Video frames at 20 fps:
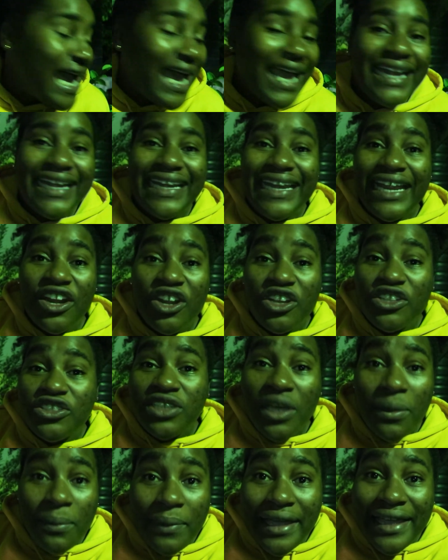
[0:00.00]
And then on
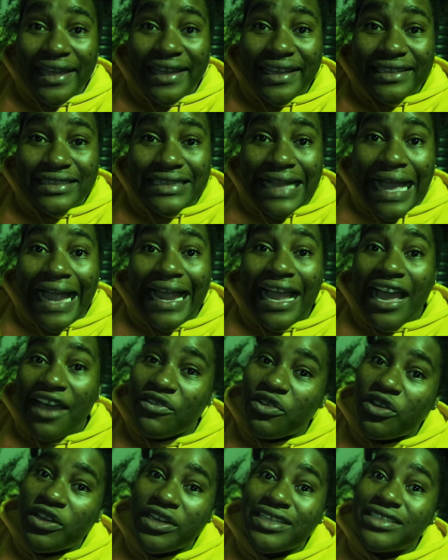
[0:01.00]
top of it, I
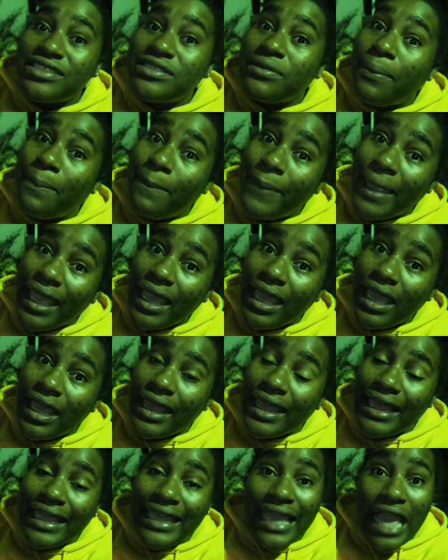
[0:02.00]
have on this big
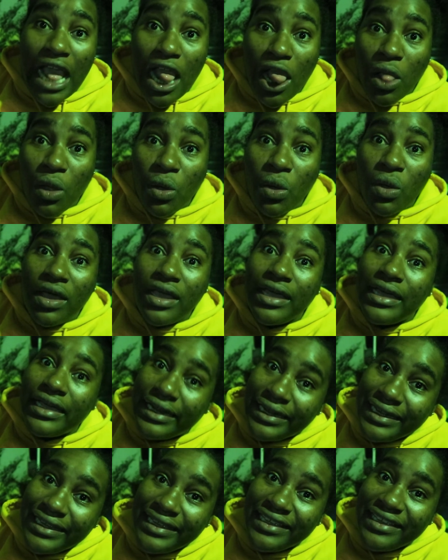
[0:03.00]
yellow
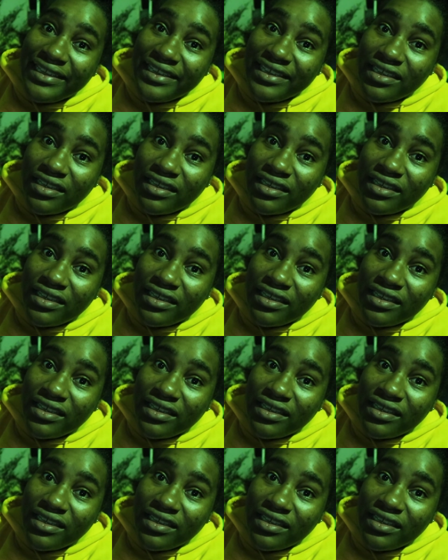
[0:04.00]
hoodie.